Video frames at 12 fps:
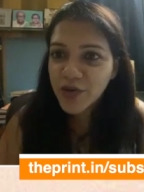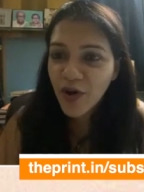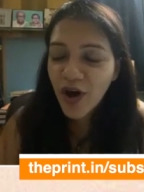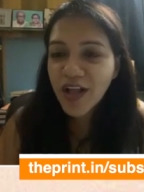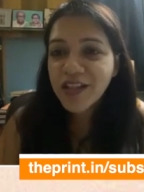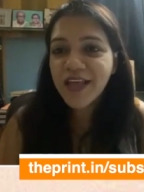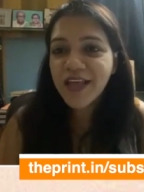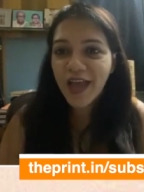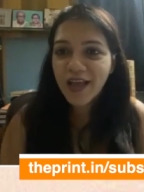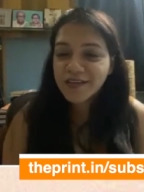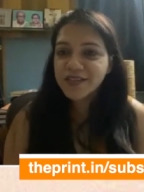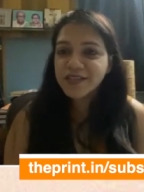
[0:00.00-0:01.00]
all.
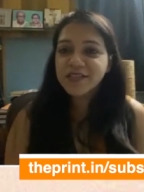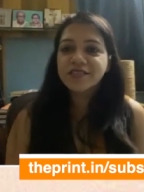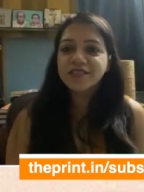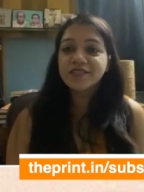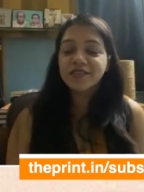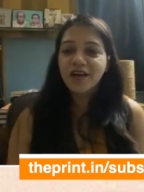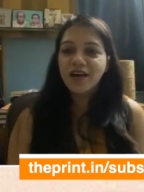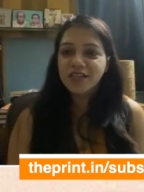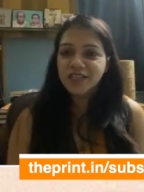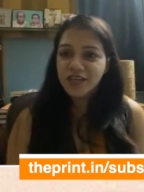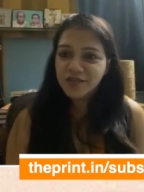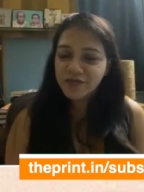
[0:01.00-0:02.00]
Thanks.
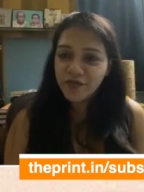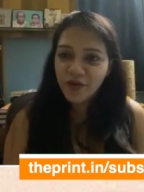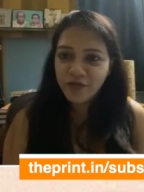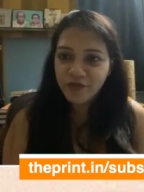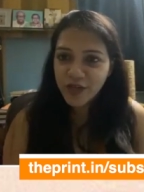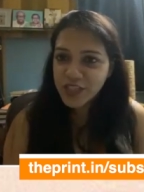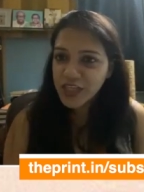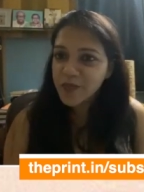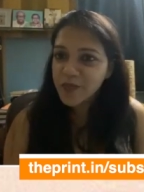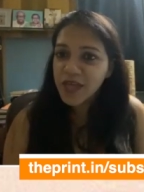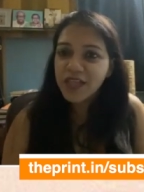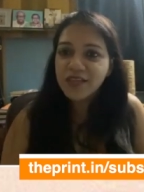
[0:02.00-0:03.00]
Atan for watching
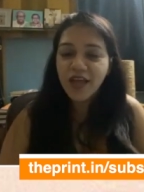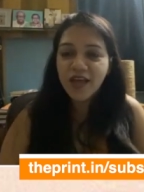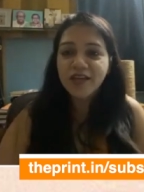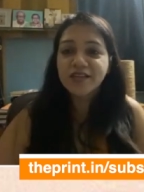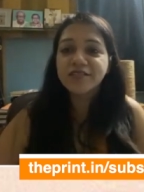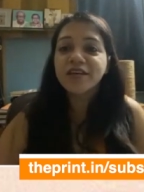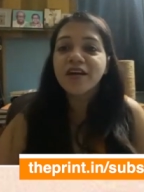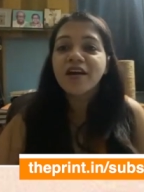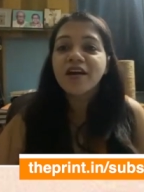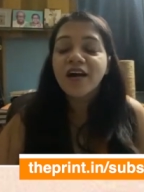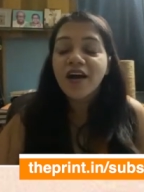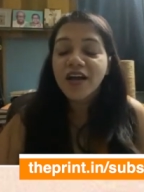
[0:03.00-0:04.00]
me. Thanks,
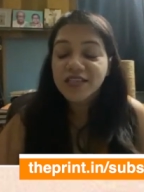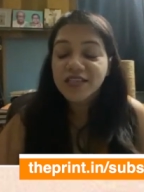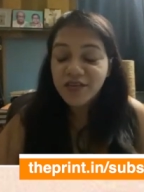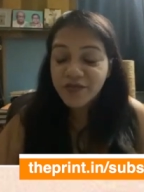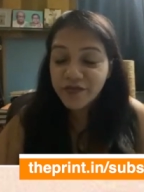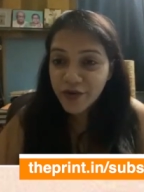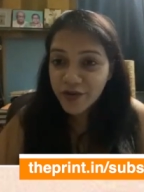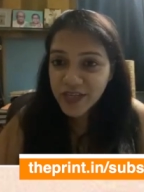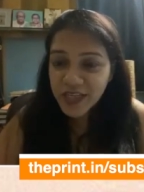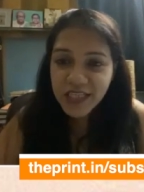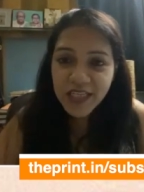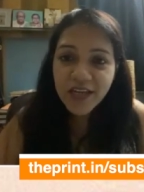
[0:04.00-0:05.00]
Atan, for
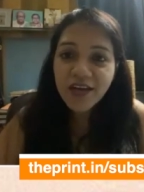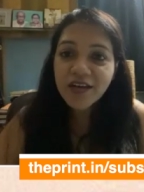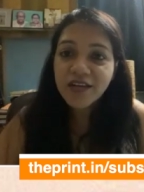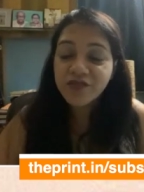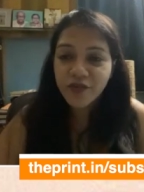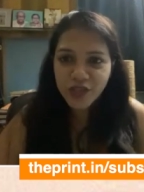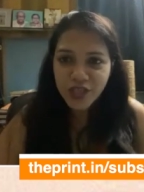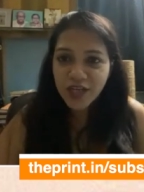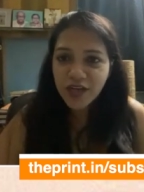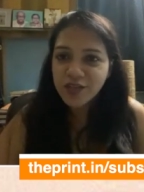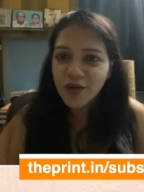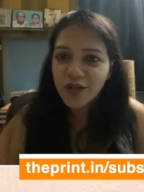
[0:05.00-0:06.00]
reading us, watching
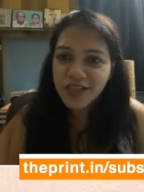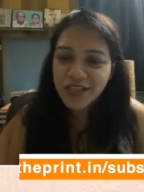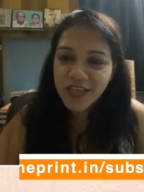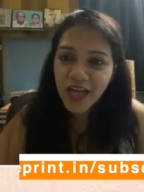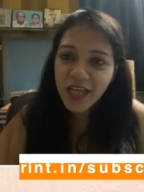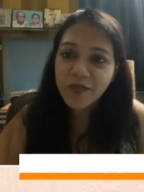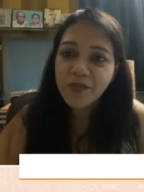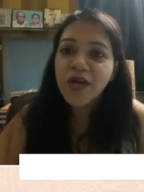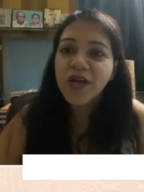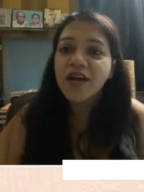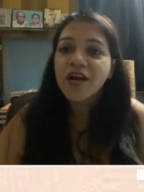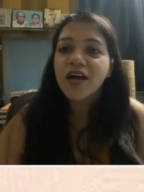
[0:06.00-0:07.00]
us all the time.
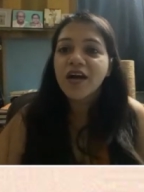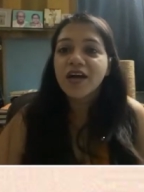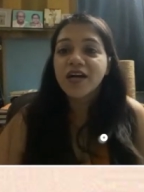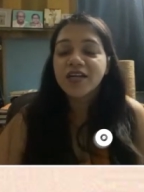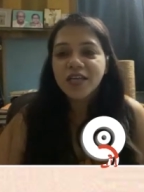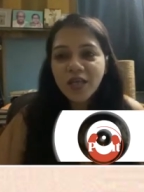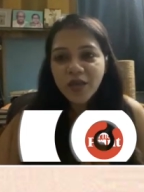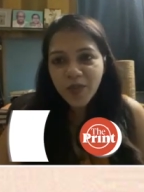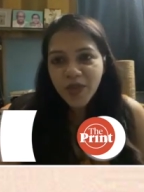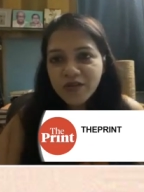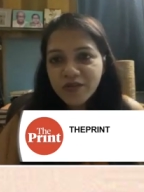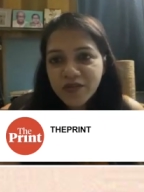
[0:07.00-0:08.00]
Uh, keep
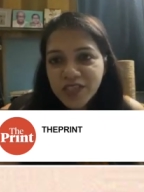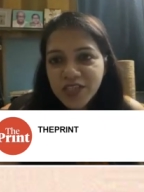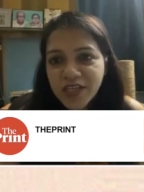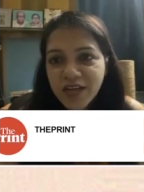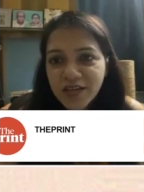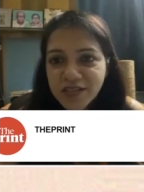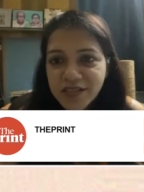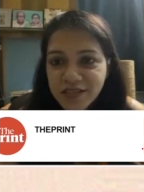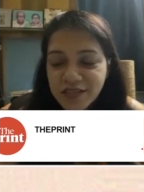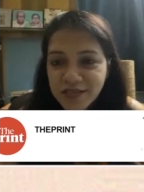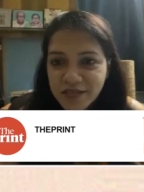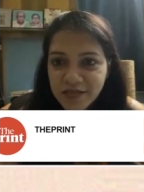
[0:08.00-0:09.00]
encouraging
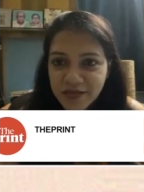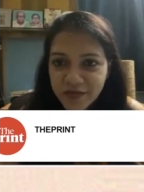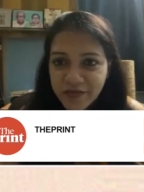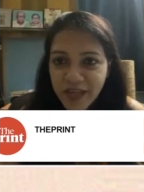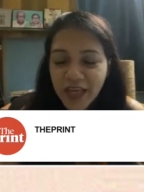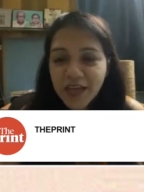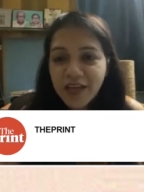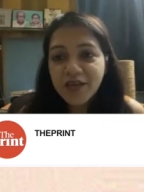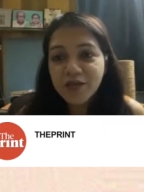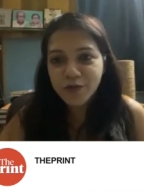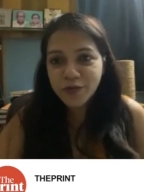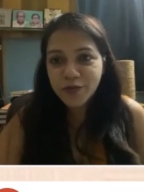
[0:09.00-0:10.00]
us the way
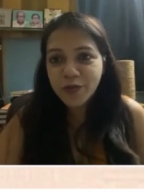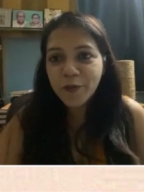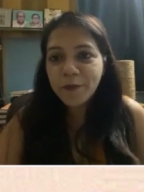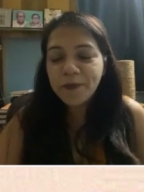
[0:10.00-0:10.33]
you do.